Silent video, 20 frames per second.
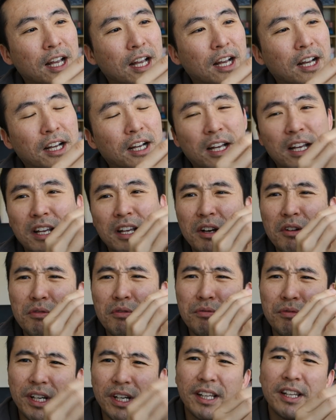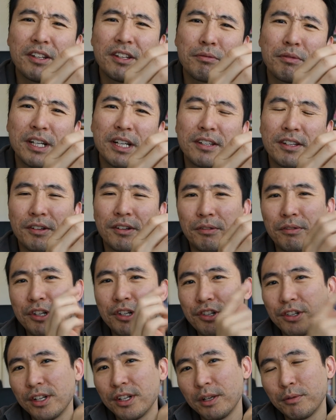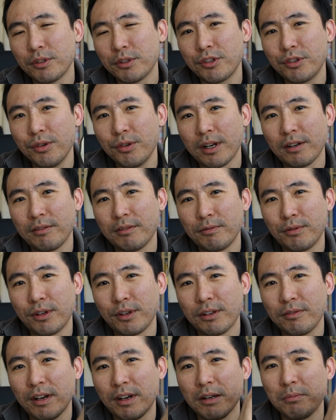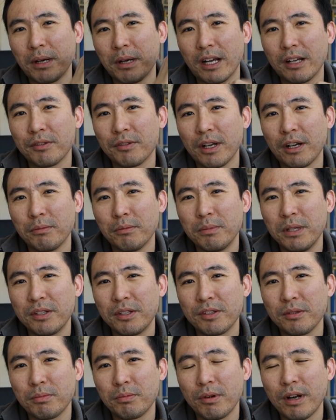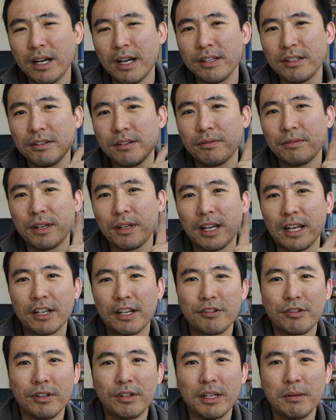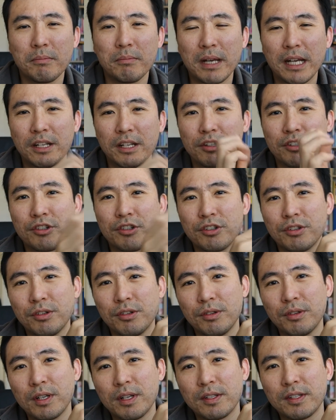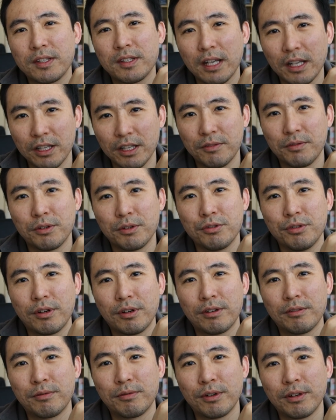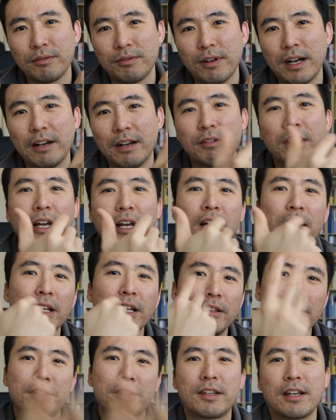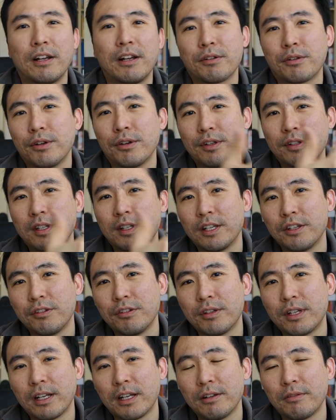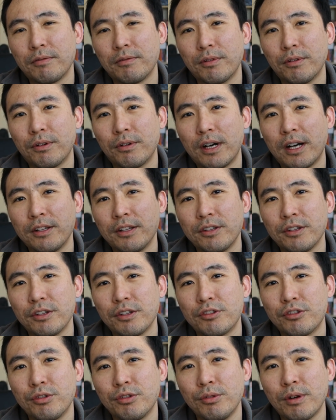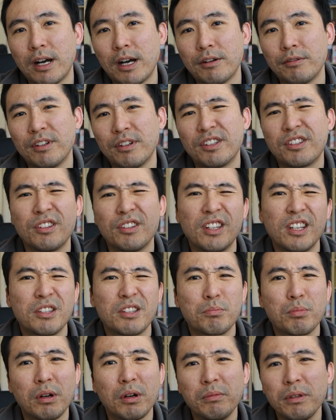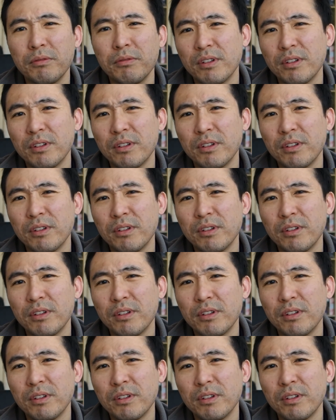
uh, really, the retail originally was two hundred forty-five dollars, but I'll, I'll be surprised if they actually managed to sell it for two hundred forty-five dollars. Discount codes let you get it for under two hundred dollars, so that's probably